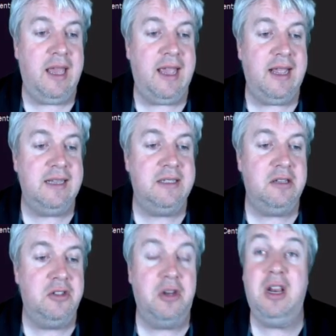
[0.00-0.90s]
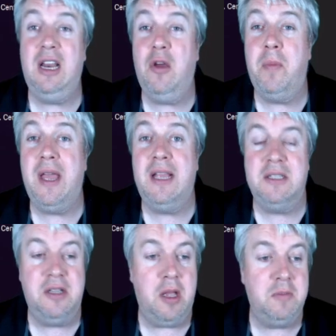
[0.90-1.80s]
is done a little bit
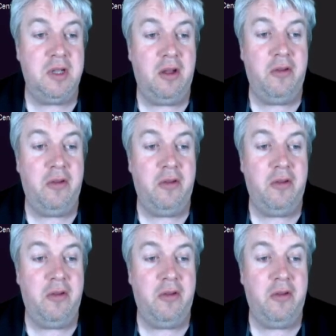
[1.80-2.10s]
in terms